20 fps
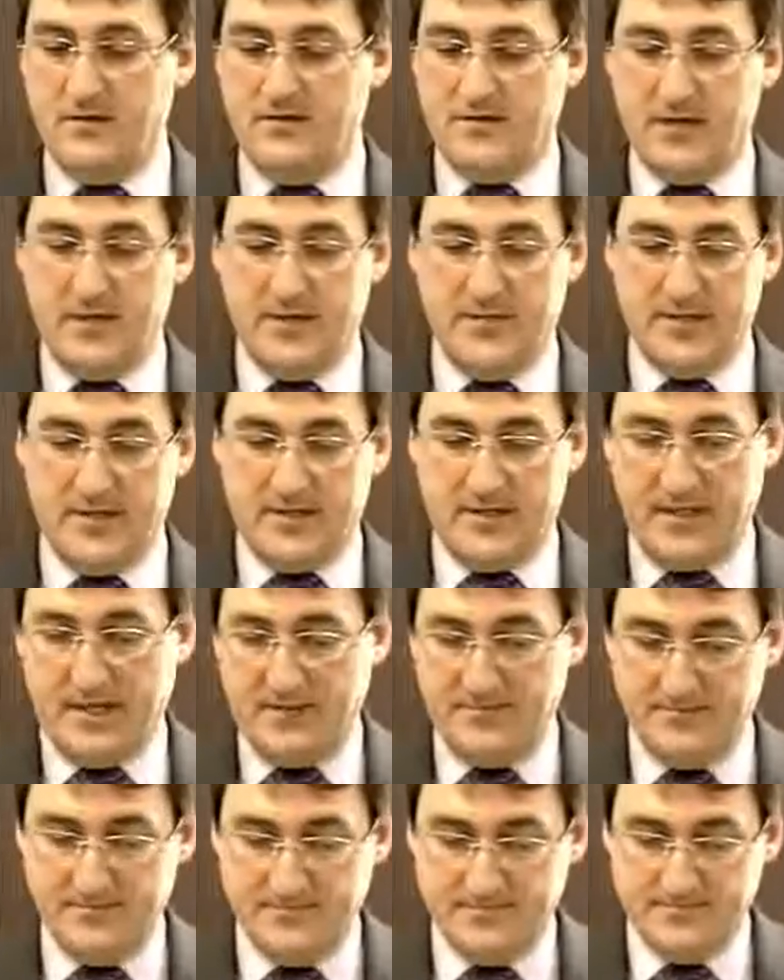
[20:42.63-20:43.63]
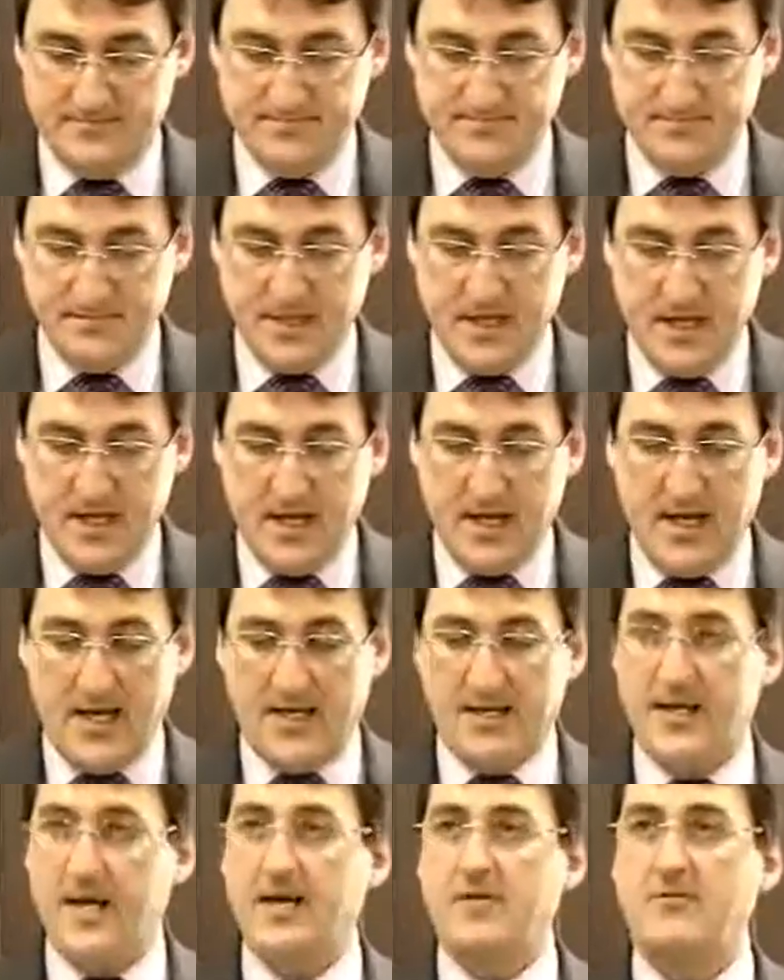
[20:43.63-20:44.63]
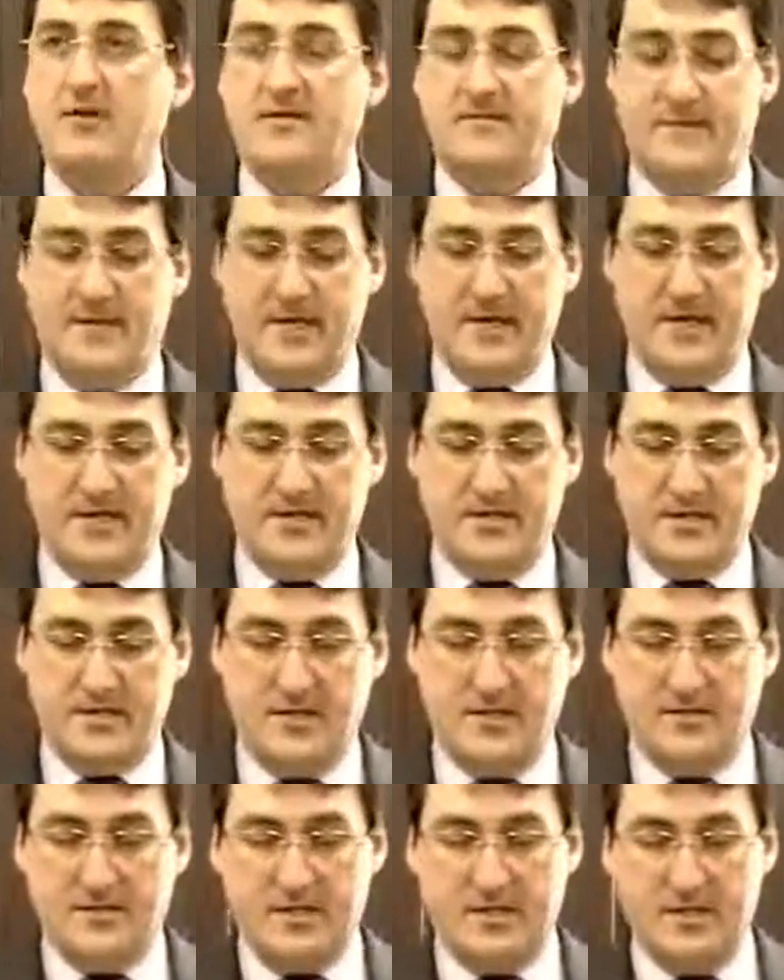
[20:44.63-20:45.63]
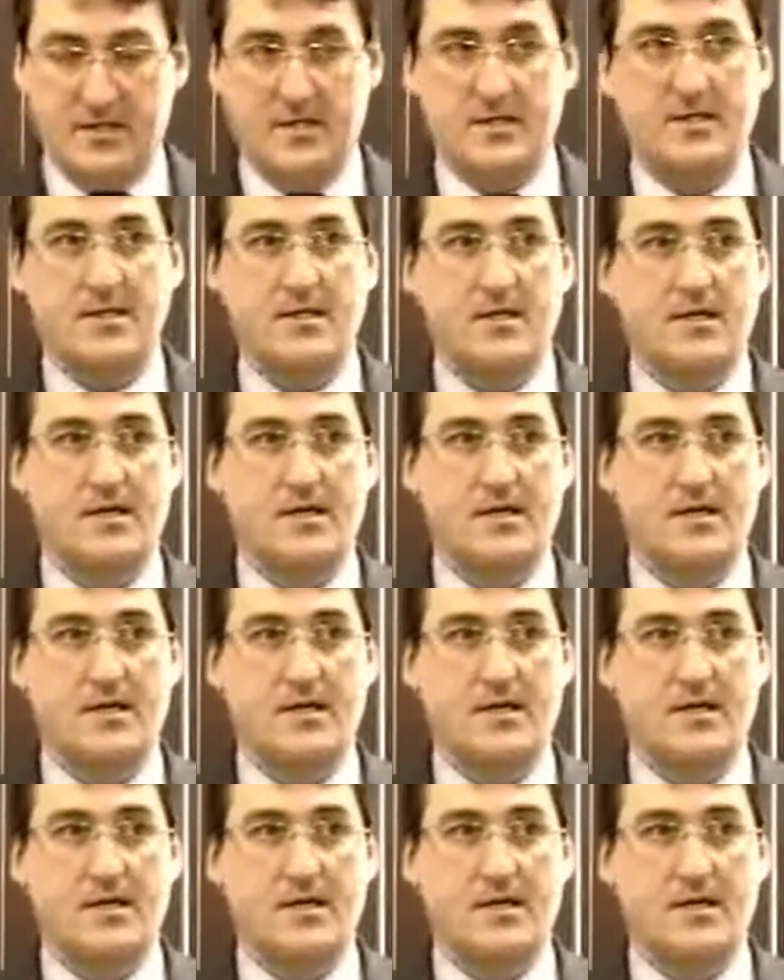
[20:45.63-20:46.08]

available to them. At Langlois Financial Services,